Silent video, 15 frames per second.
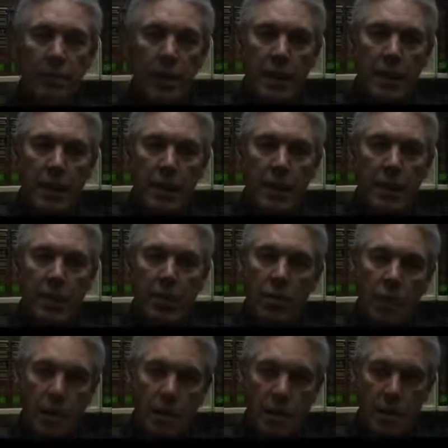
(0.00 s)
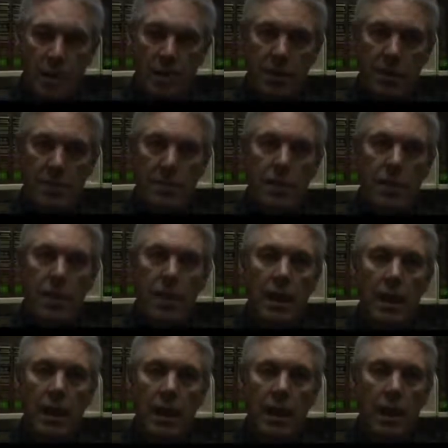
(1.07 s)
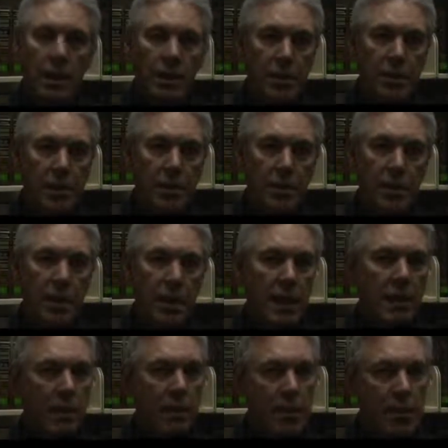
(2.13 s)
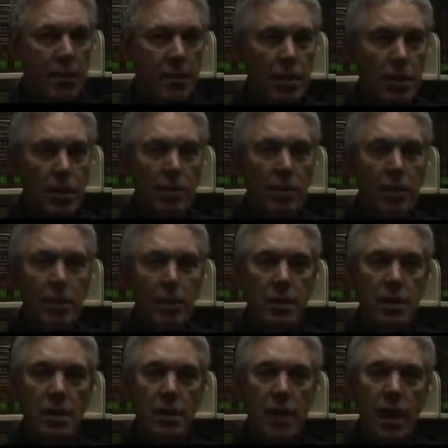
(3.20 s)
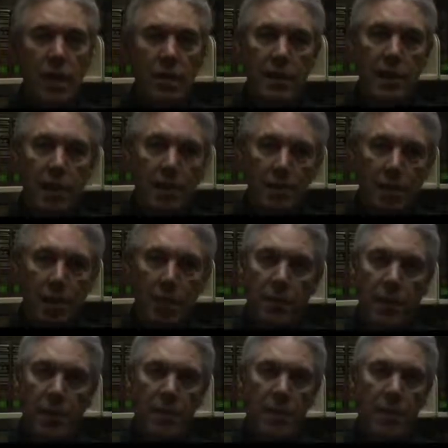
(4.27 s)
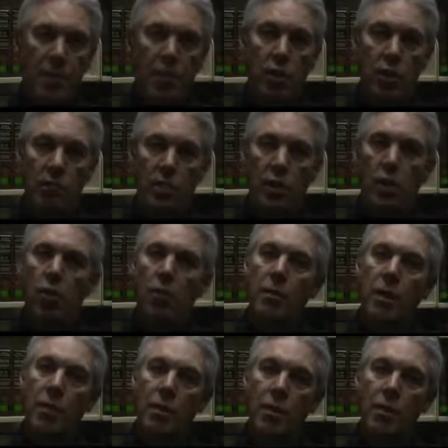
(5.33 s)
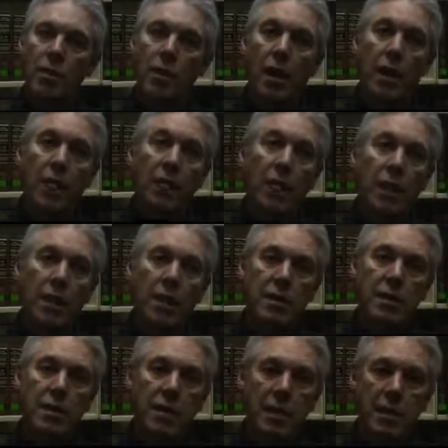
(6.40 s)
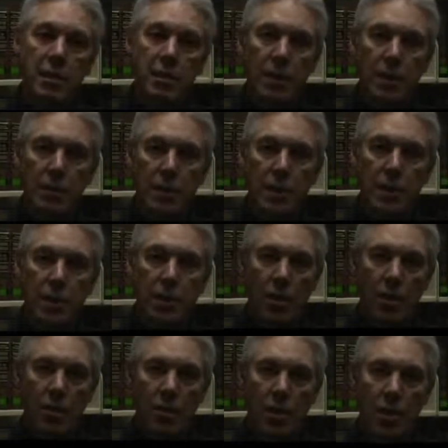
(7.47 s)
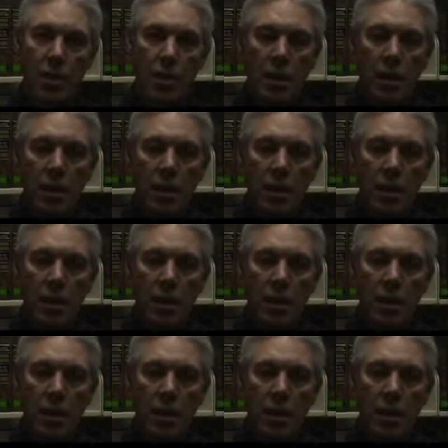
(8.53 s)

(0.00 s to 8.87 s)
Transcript: But the criticisms help us understand that maybe the research is not as perfect as it could be, or maybe there are other things that need to be researched.